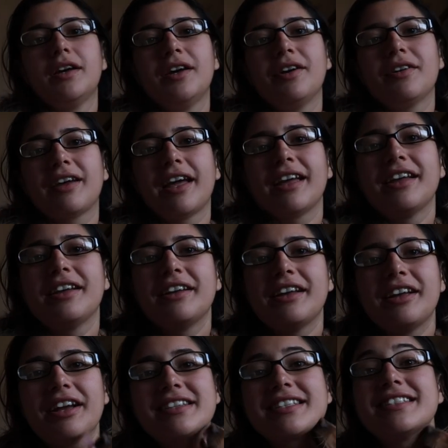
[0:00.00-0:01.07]
Okay,
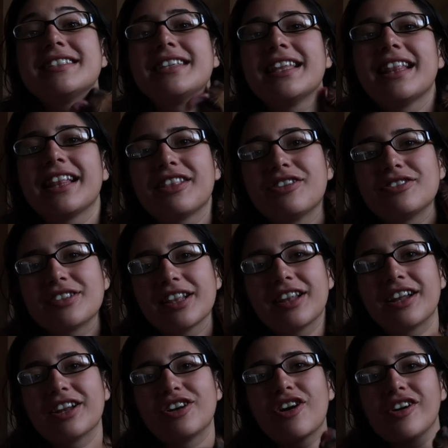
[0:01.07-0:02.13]
you guys can see that there's a
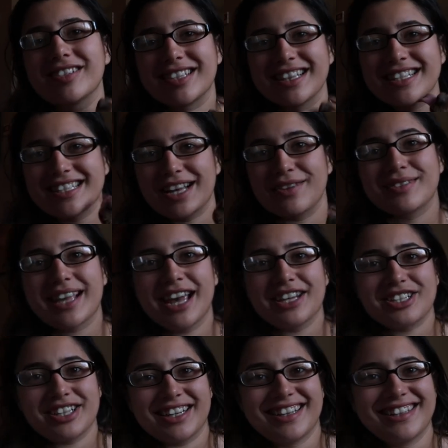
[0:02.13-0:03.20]
lot of dogs in this house,
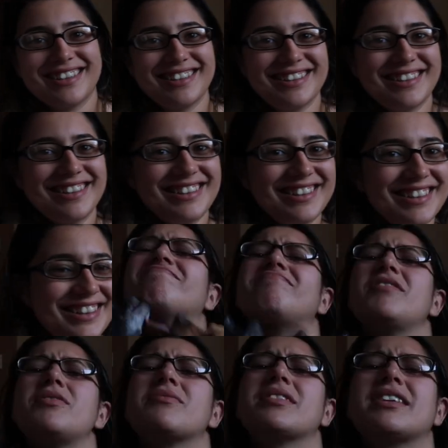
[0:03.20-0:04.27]
can't you?
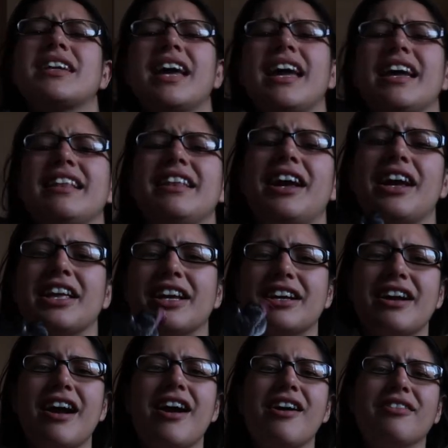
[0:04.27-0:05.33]
Okay, there you
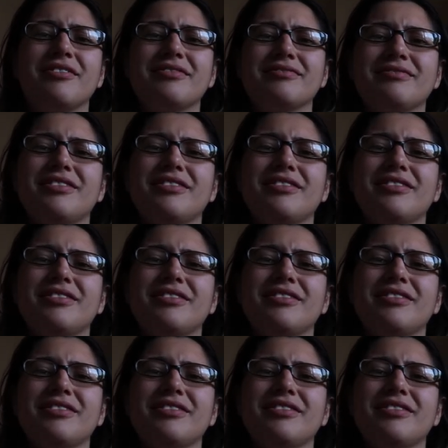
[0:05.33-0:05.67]
go.